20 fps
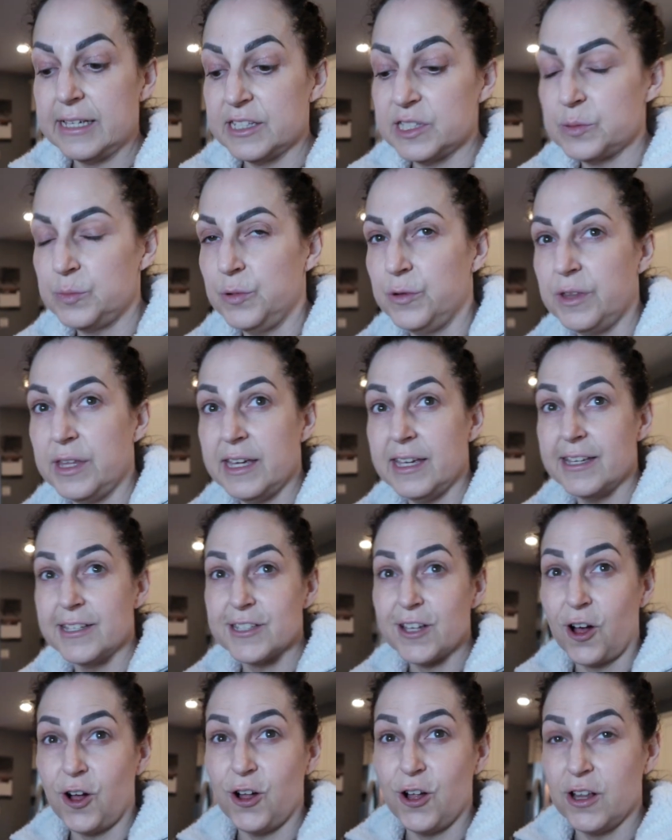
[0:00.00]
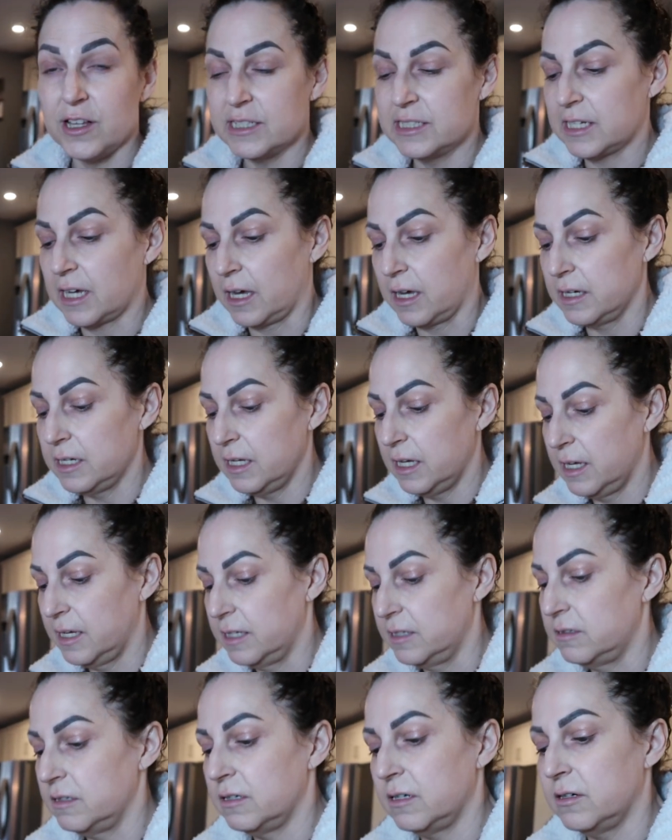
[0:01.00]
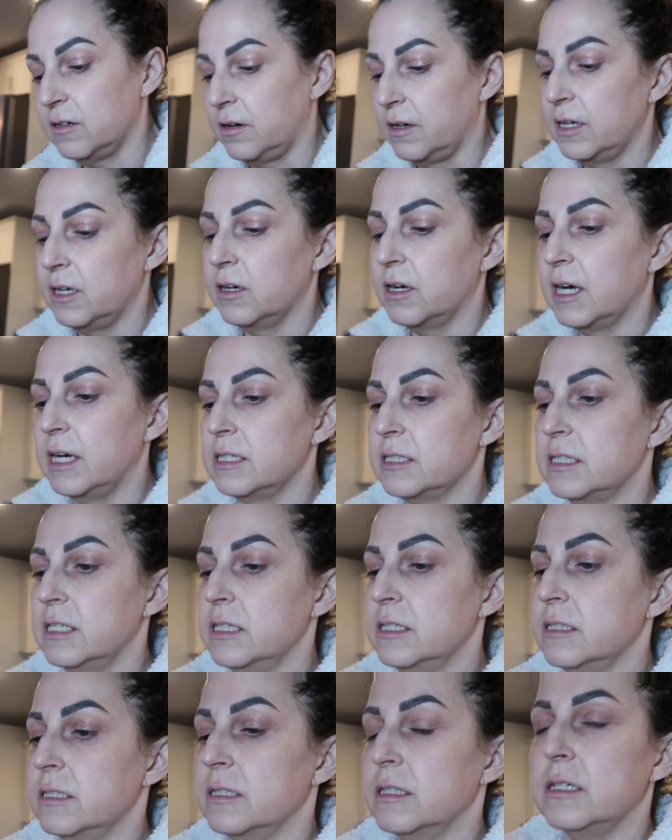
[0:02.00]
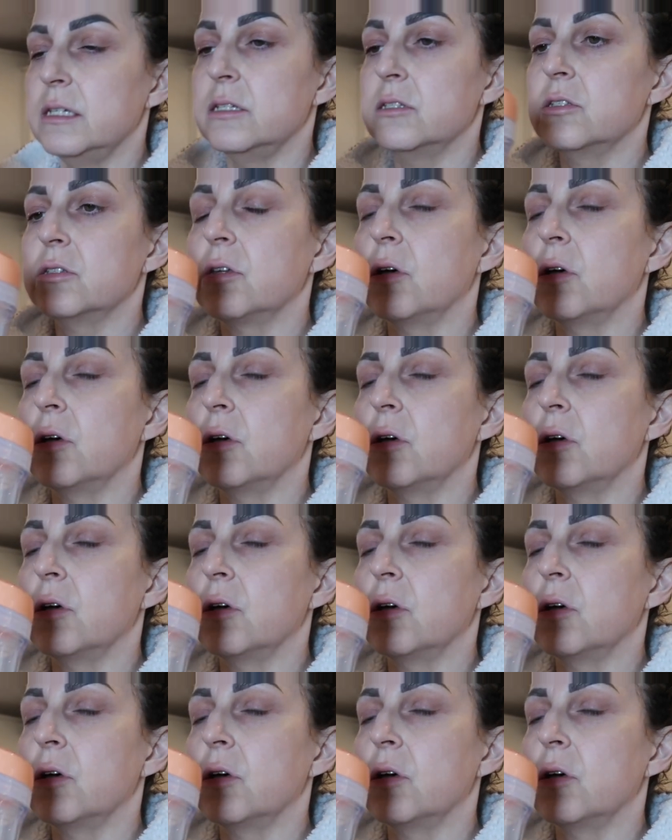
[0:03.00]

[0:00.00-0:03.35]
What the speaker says: Smoothie is all done, and oh, you guys, this is